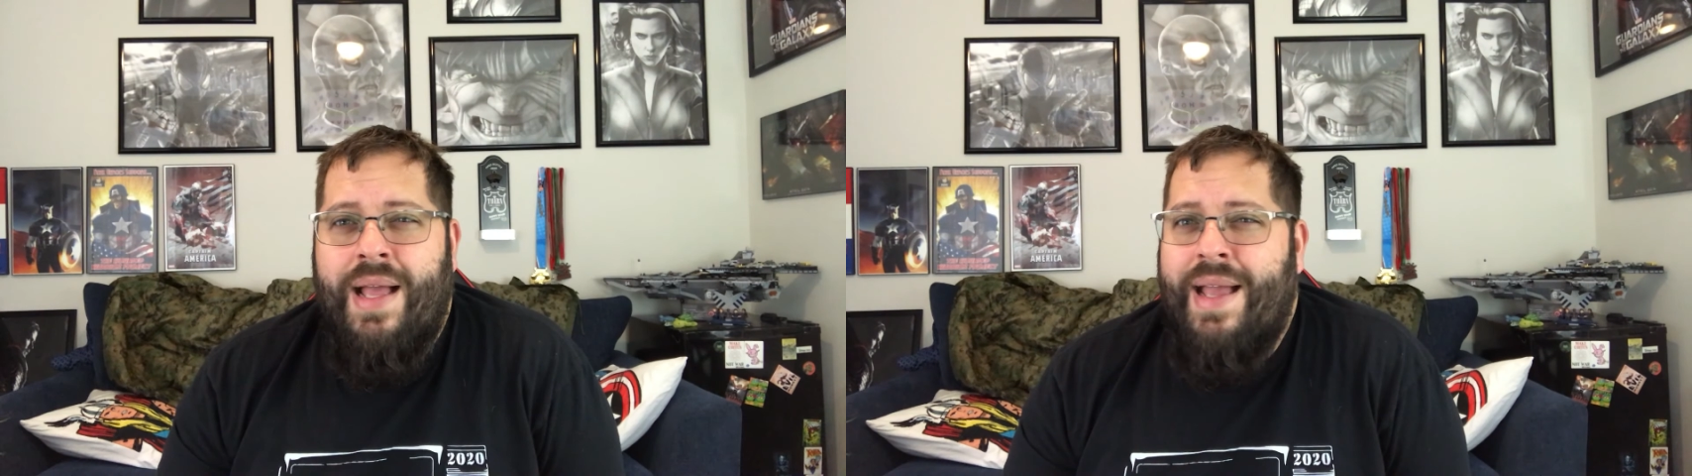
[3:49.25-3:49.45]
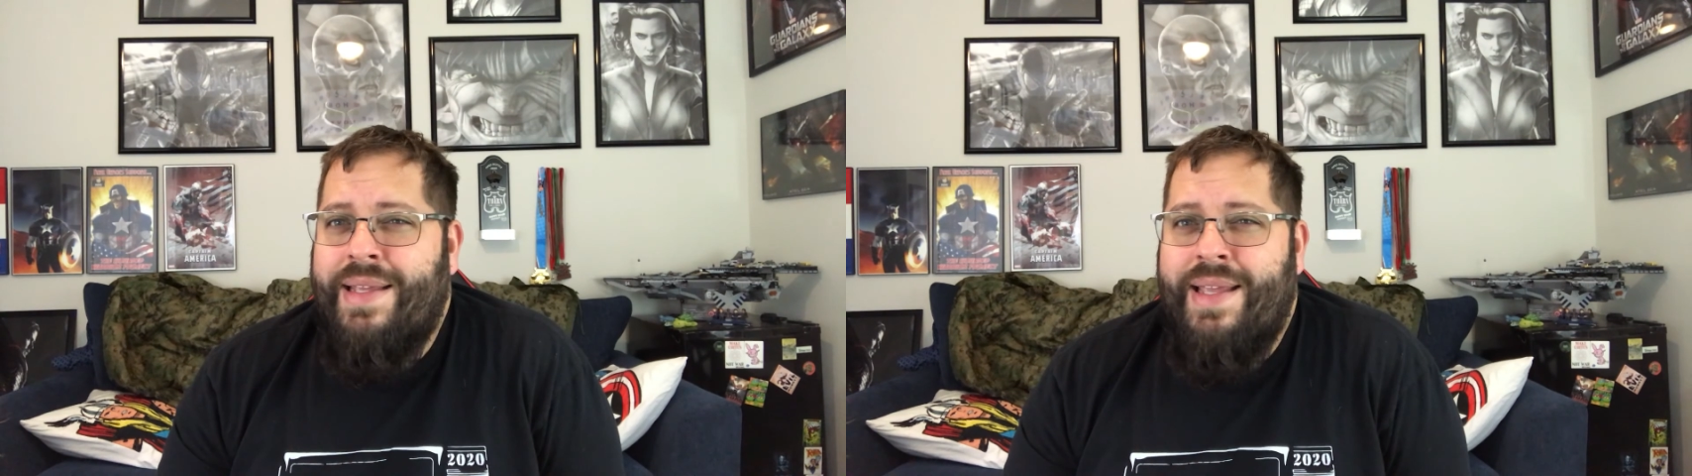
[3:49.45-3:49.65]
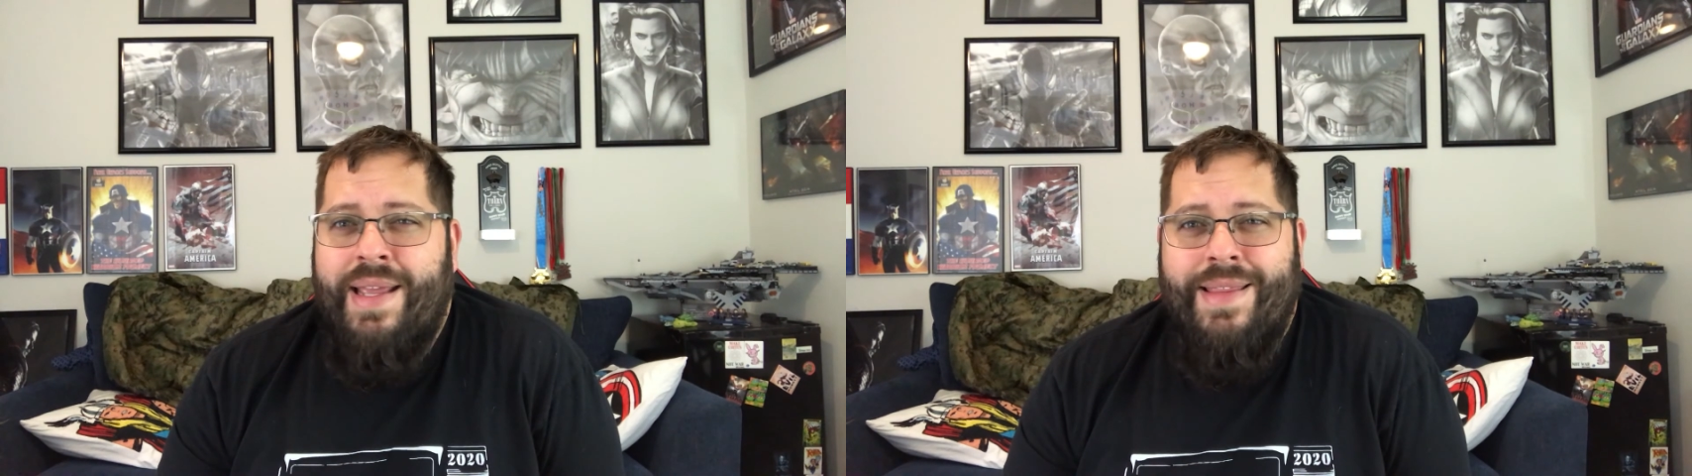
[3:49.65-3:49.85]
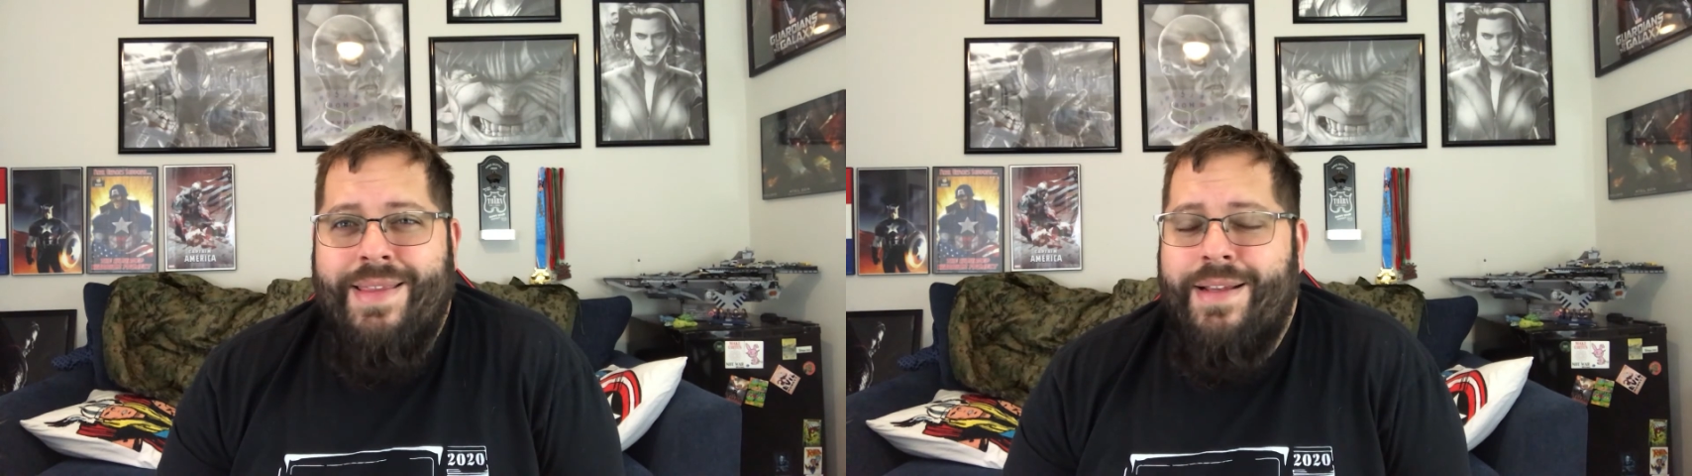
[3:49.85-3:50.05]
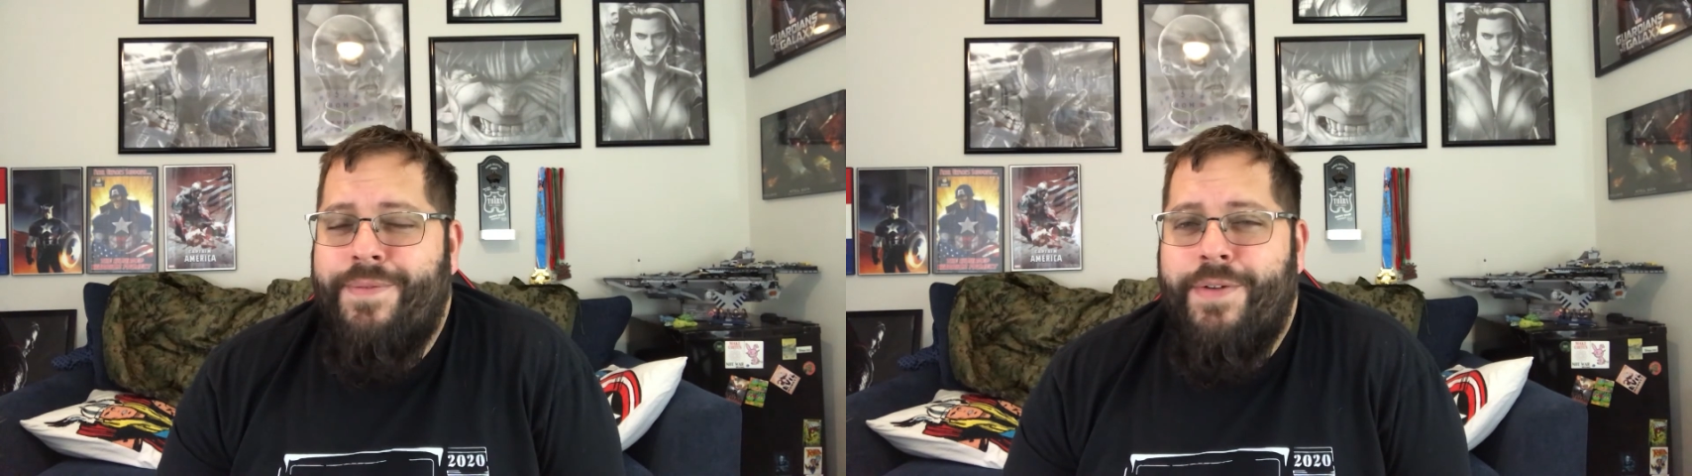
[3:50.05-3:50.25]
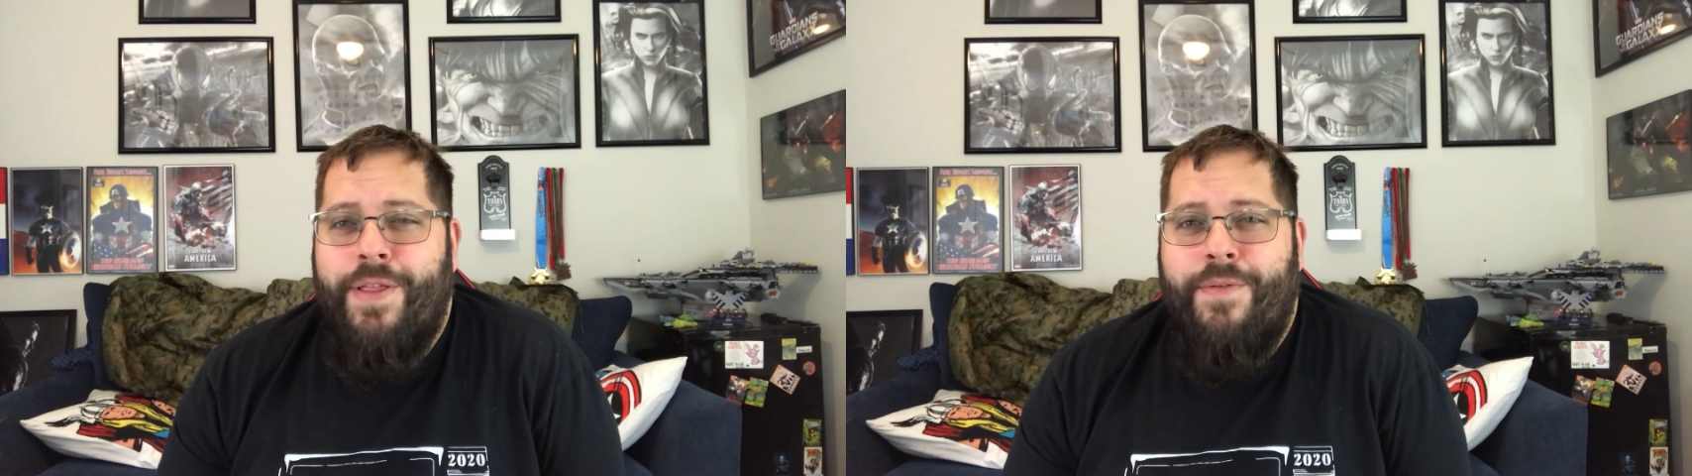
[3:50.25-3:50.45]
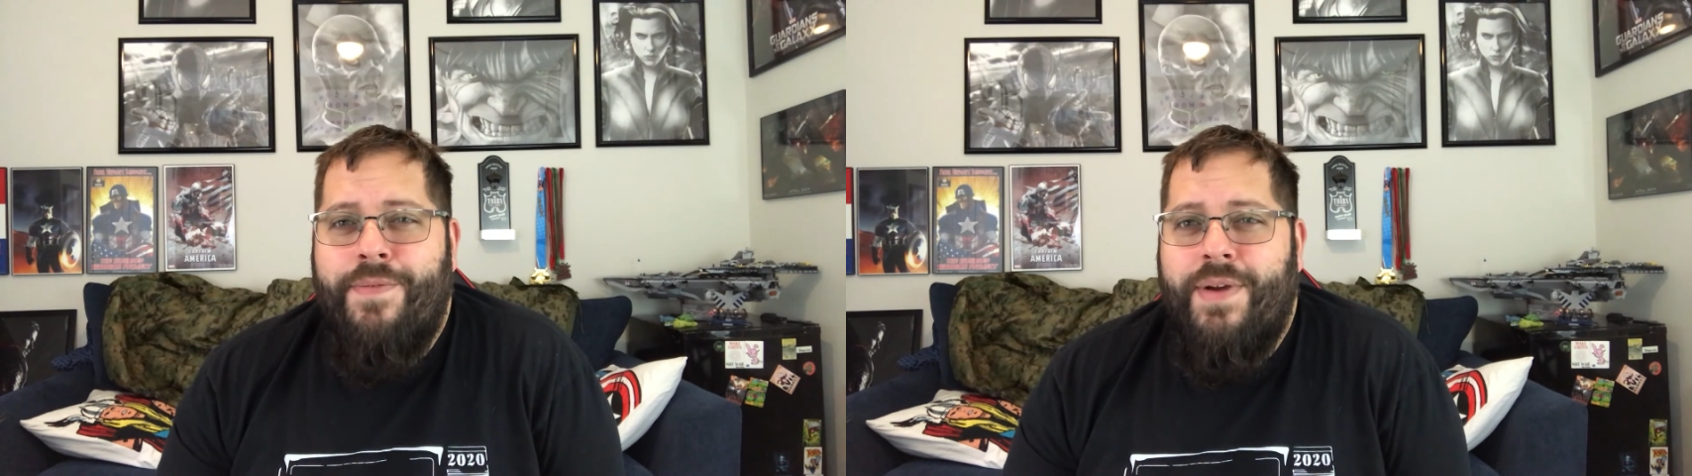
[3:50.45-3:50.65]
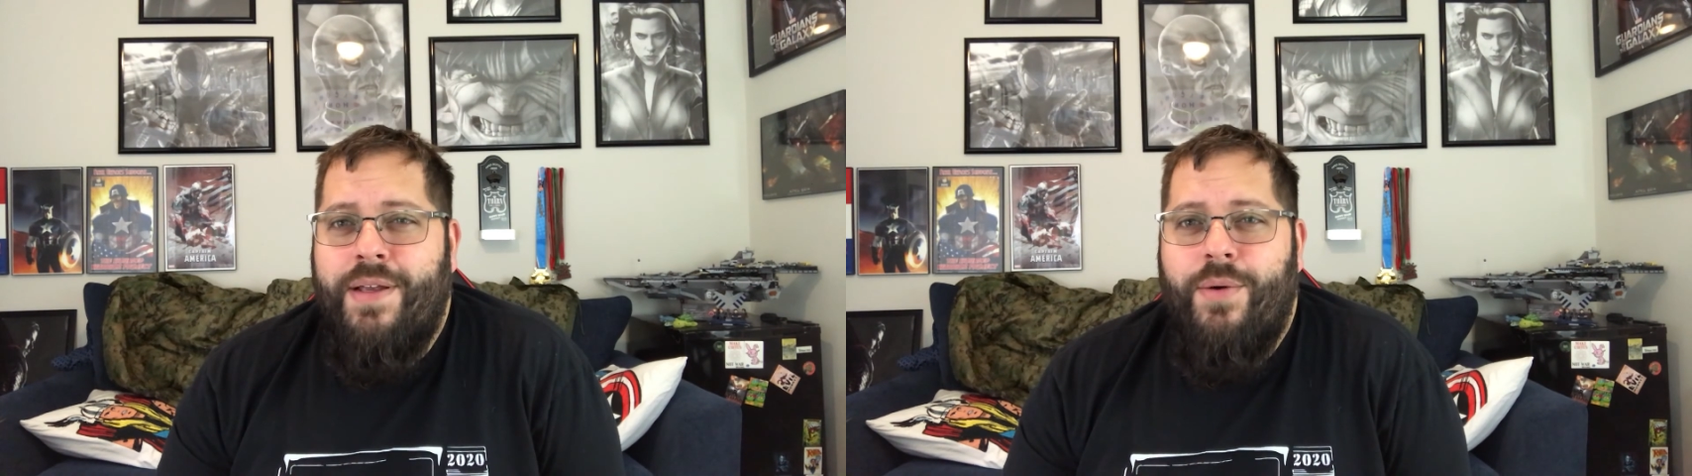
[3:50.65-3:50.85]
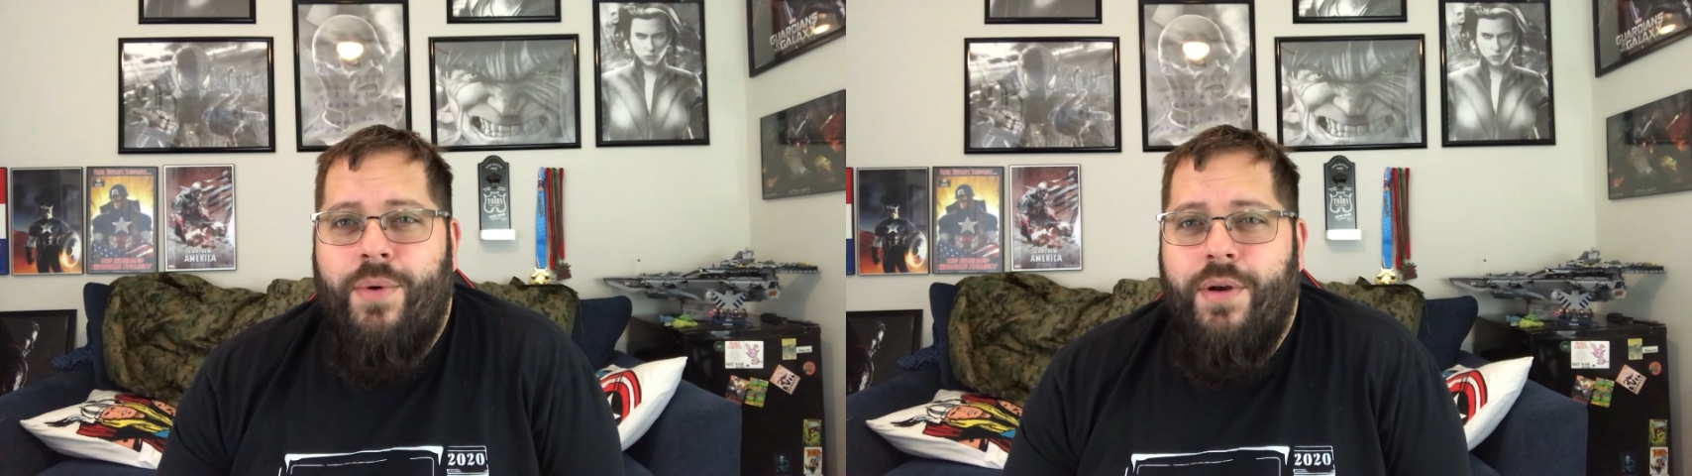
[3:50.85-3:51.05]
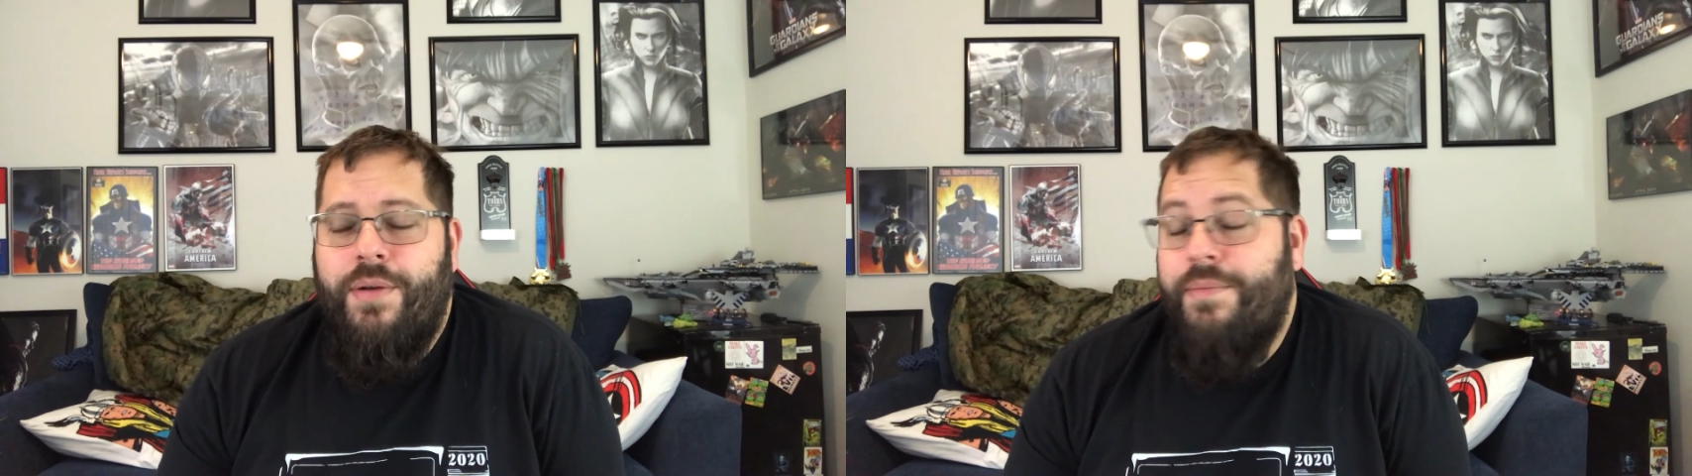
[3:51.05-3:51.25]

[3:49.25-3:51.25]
I can't think of another fucking word.